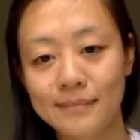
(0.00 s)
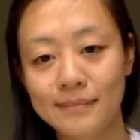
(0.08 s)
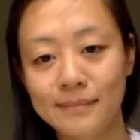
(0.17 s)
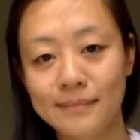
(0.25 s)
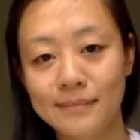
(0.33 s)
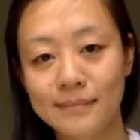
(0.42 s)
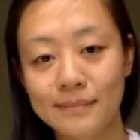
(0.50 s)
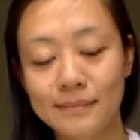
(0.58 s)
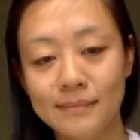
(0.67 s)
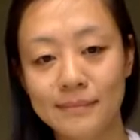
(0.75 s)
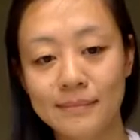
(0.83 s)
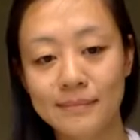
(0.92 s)

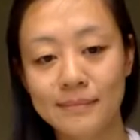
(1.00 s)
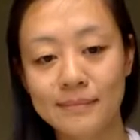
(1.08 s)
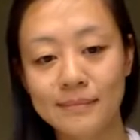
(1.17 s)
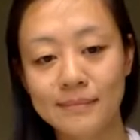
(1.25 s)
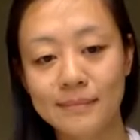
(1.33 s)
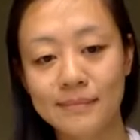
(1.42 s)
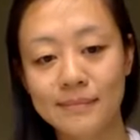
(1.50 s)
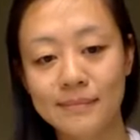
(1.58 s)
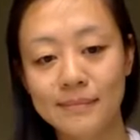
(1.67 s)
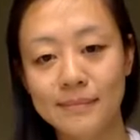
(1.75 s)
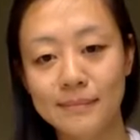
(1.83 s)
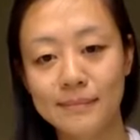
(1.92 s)

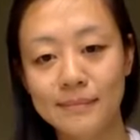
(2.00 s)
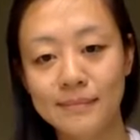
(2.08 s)
(not speaking)